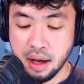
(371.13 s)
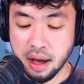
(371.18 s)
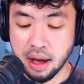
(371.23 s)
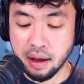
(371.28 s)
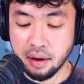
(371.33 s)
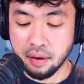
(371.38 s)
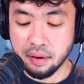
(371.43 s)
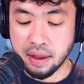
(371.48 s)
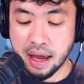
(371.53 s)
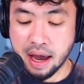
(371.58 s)

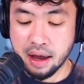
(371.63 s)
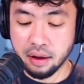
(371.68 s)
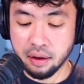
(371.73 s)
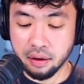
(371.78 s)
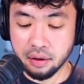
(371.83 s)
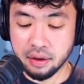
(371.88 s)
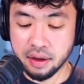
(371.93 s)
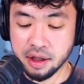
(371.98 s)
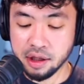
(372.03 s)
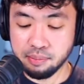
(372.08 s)
and that
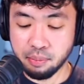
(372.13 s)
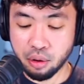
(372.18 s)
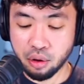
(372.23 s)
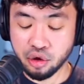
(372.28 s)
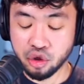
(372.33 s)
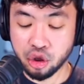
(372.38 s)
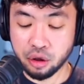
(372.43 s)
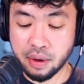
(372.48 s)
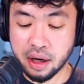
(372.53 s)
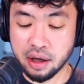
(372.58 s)
this
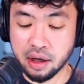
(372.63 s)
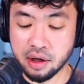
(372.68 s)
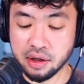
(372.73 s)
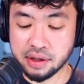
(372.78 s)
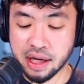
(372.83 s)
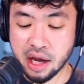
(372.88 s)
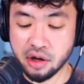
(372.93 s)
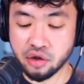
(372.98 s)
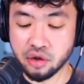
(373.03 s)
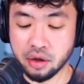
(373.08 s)
portion right here
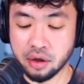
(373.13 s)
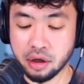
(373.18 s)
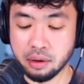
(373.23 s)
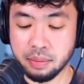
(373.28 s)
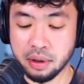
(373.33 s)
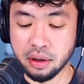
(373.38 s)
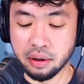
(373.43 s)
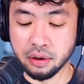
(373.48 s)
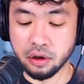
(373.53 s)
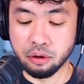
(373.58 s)
is actually going to
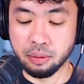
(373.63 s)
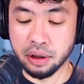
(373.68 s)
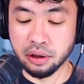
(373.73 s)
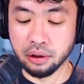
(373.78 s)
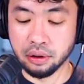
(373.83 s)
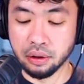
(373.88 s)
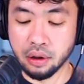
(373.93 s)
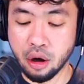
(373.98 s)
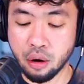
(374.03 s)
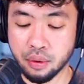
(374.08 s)
be a little bit
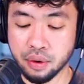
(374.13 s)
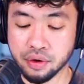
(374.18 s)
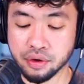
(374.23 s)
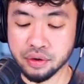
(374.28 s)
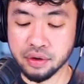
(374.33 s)
lower.